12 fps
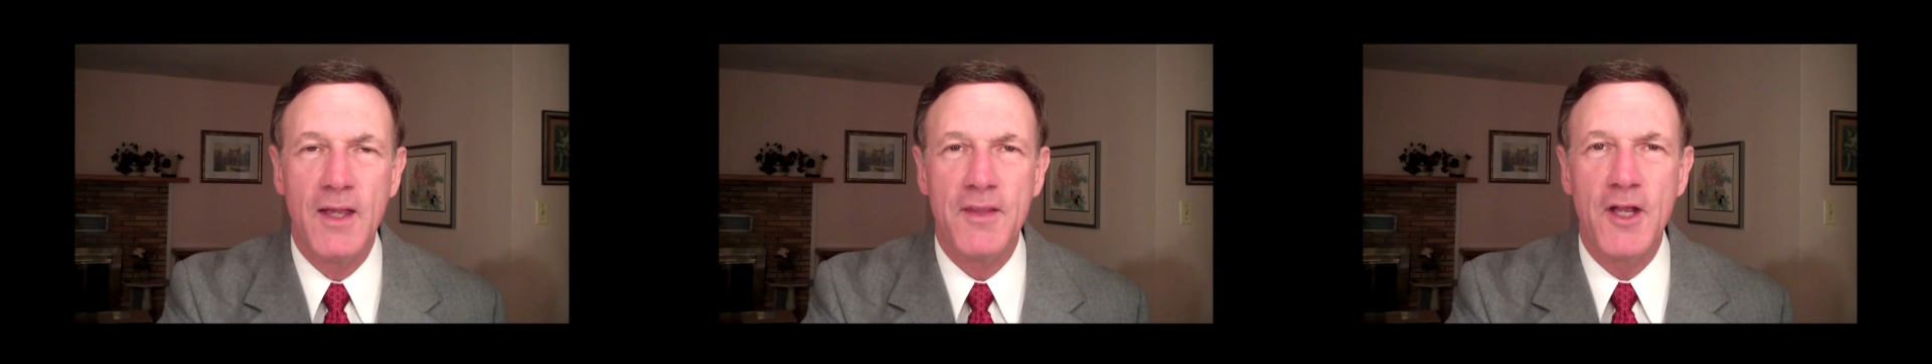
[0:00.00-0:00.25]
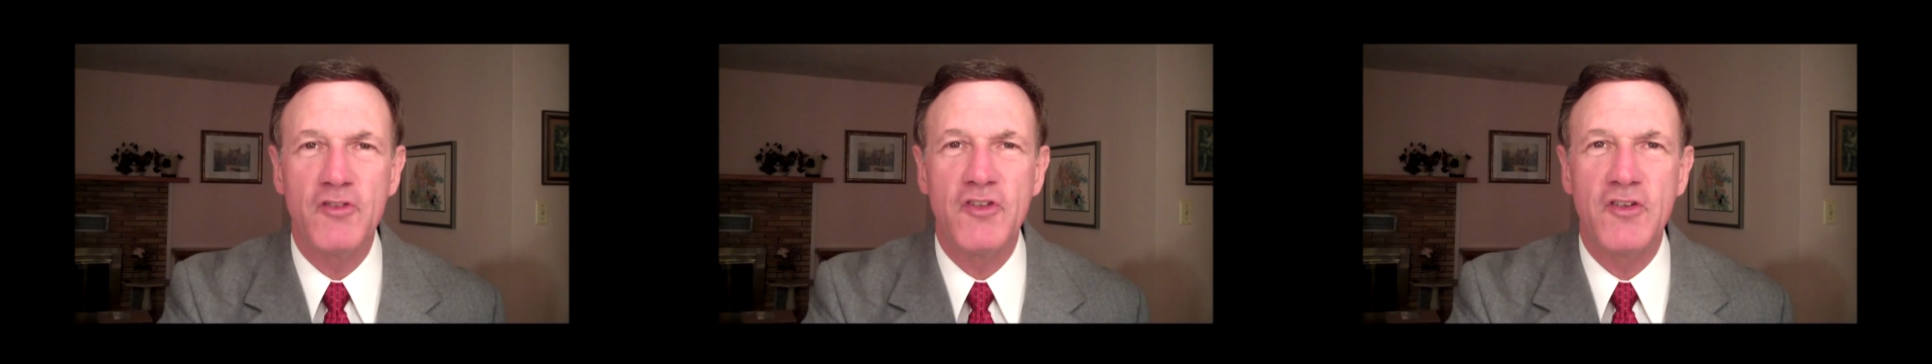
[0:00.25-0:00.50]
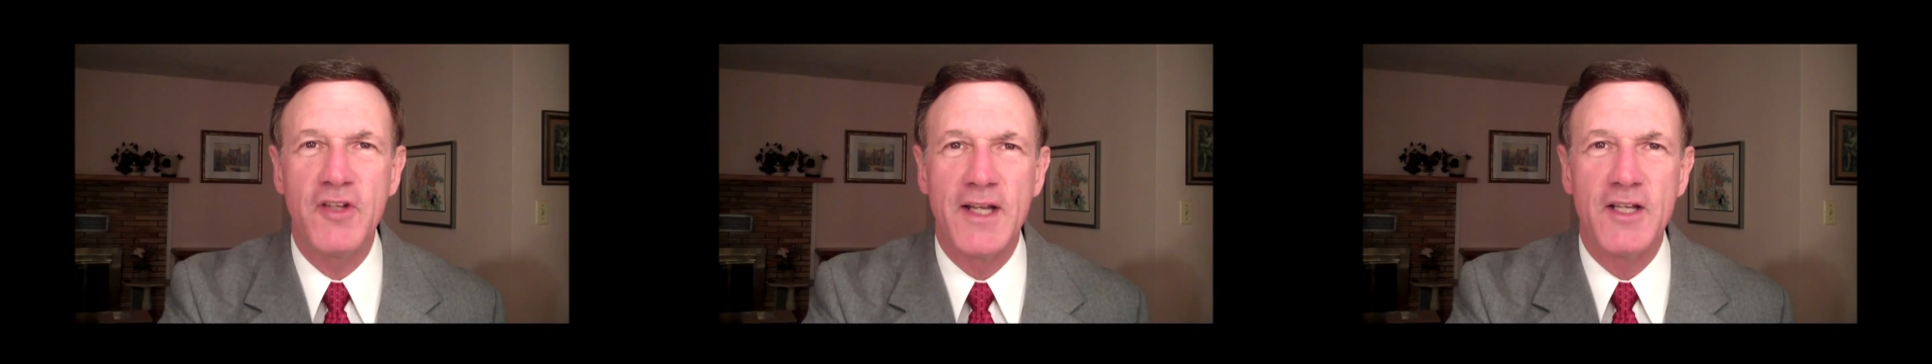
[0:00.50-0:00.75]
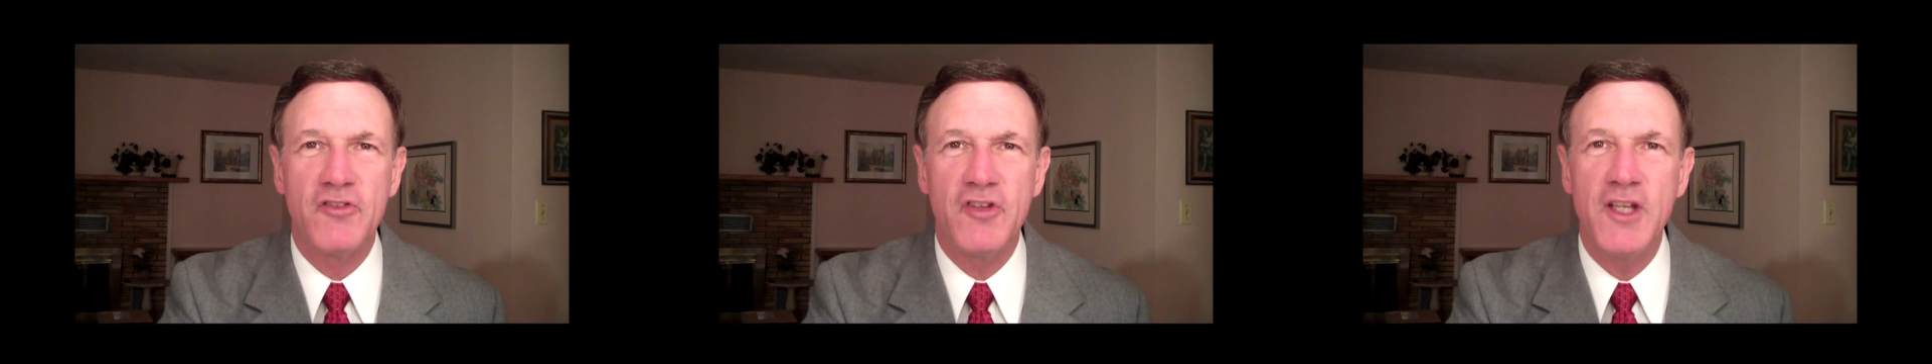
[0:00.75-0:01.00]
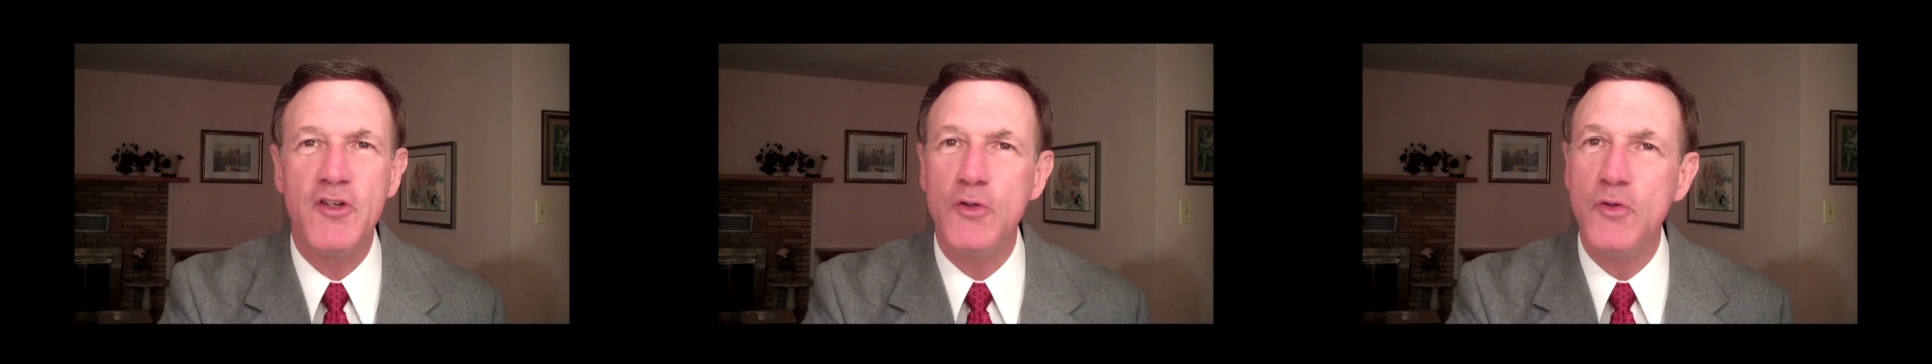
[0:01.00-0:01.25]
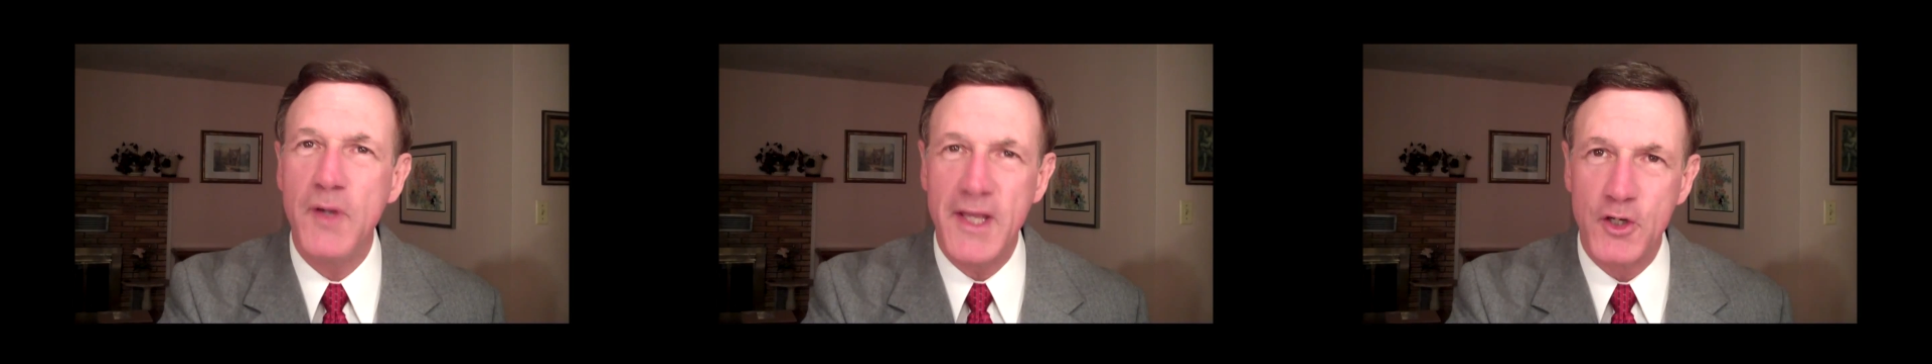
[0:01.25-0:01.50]
There's a tendency
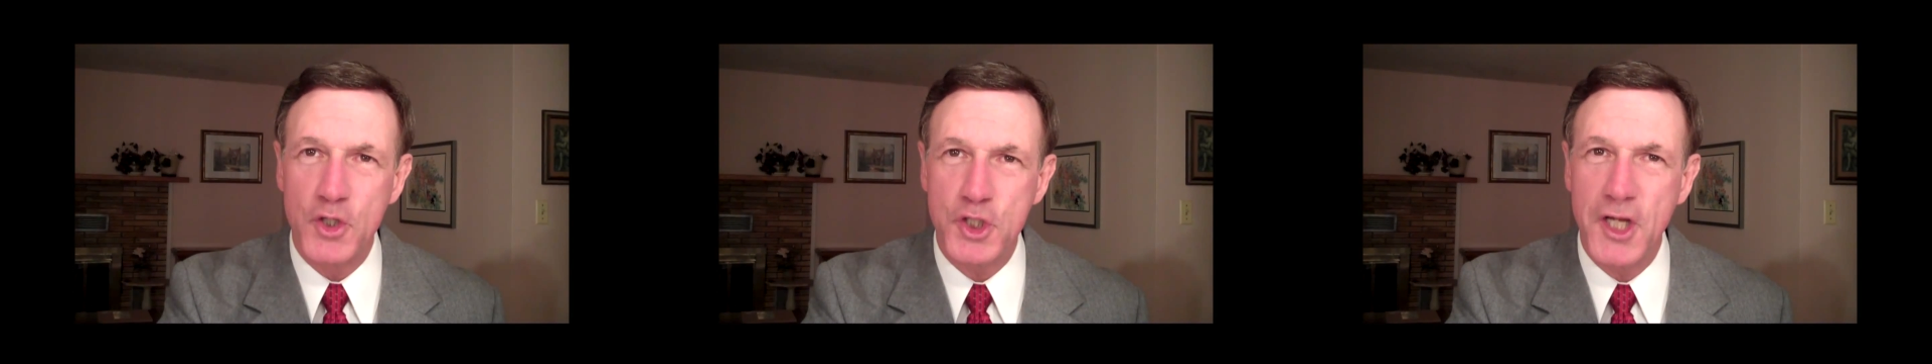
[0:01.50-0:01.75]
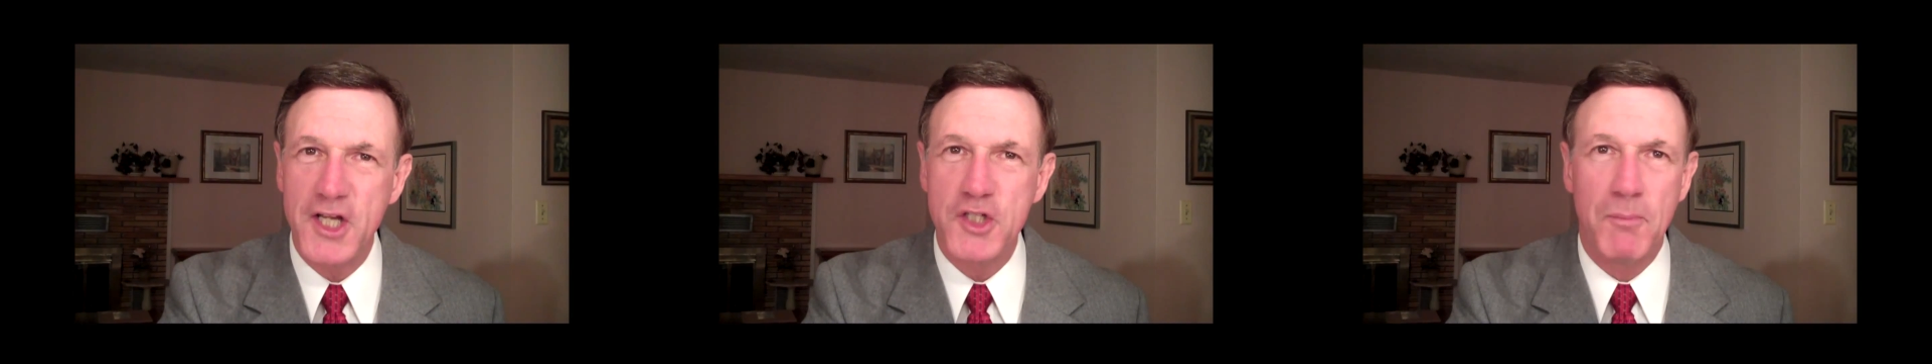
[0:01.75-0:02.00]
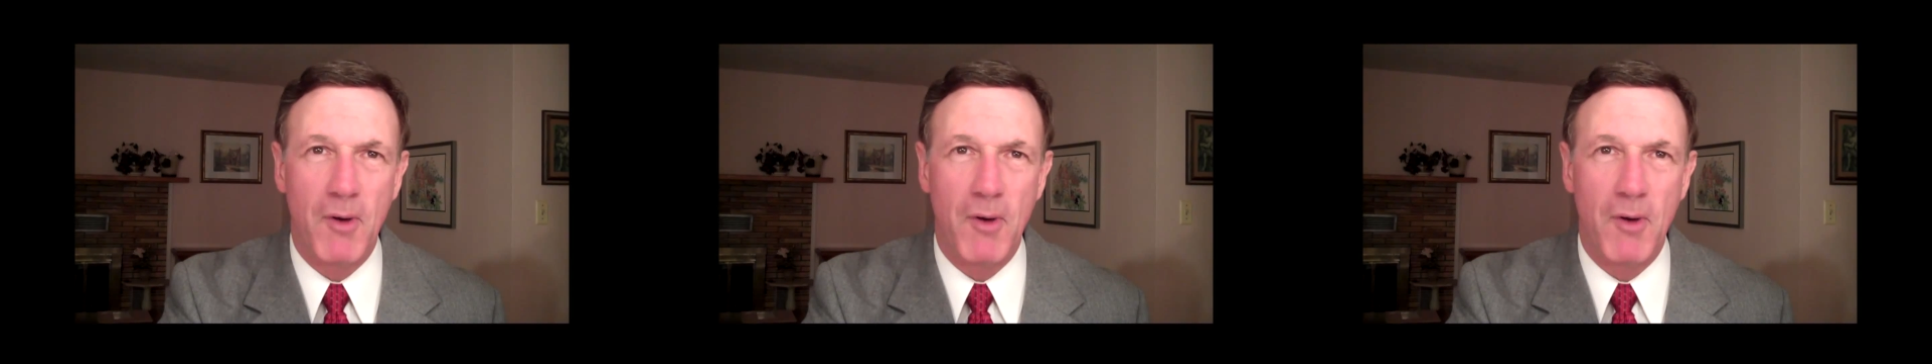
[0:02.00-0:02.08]
to interchange